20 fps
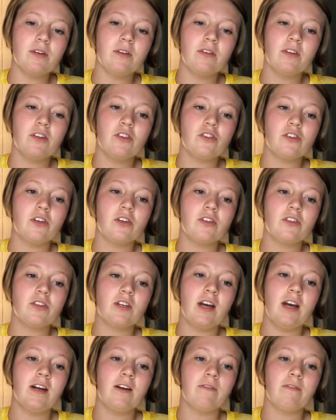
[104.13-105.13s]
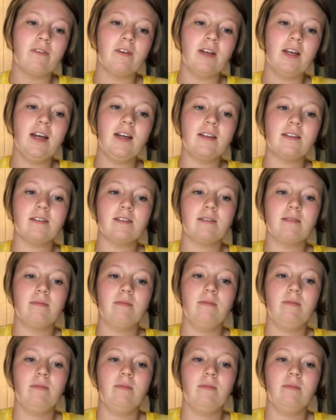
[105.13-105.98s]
the church kind of forgets